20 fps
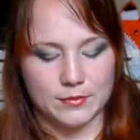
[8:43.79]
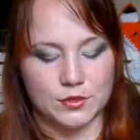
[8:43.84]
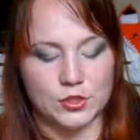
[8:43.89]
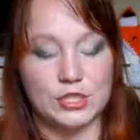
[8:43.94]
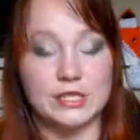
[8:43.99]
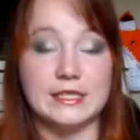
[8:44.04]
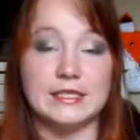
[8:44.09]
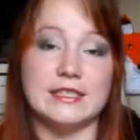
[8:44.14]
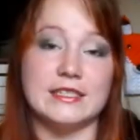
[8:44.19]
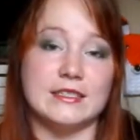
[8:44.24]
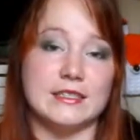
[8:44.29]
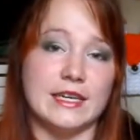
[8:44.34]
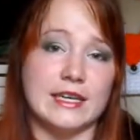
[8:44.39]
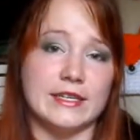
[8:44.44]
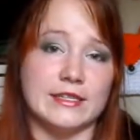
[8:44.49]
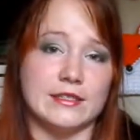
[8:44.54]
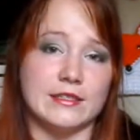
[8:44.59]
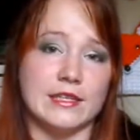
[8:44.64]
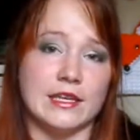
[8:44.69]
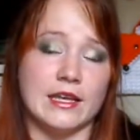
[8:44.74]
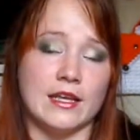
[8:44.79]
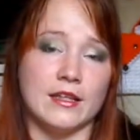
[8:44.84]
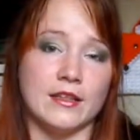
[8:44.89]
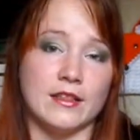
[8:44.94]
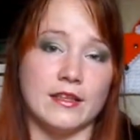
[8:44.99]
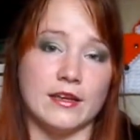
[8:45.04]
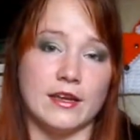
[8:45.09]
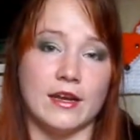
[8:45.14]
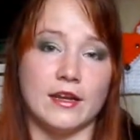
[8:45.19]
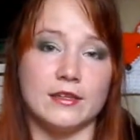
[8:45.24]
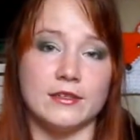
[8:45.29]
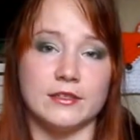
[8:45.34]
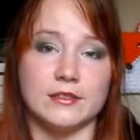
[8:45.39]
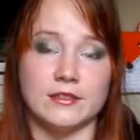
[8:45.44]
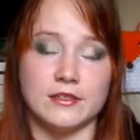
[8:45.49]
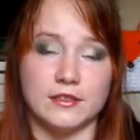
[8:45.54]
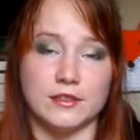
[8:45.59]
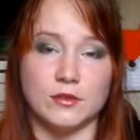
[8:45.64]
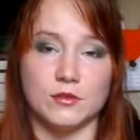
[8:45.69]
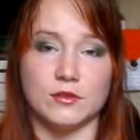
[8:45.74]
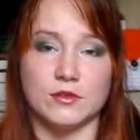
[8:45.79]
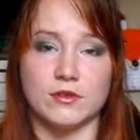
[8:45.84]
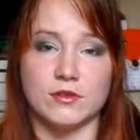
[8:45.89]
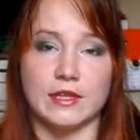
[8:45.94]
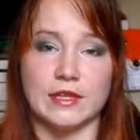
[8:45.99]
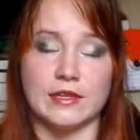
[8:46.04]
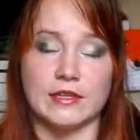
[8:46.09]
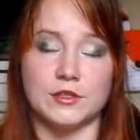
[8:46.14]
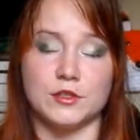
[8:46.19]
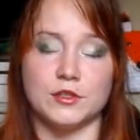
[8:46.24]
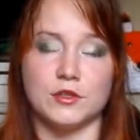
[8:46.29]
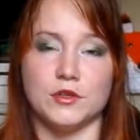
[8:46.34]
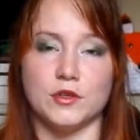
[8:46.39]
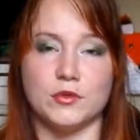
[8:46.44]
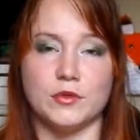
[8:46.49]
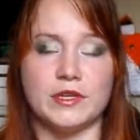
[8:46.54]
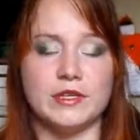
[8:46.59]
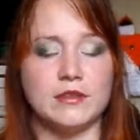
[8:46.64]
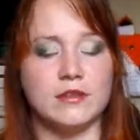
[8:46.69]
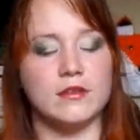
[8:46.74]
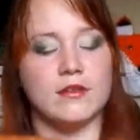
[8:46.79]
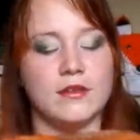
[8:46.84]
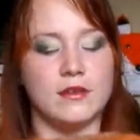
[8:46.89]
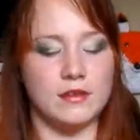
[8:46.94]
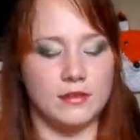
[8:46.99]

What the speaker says: She dictates the colors in the order that they should go in,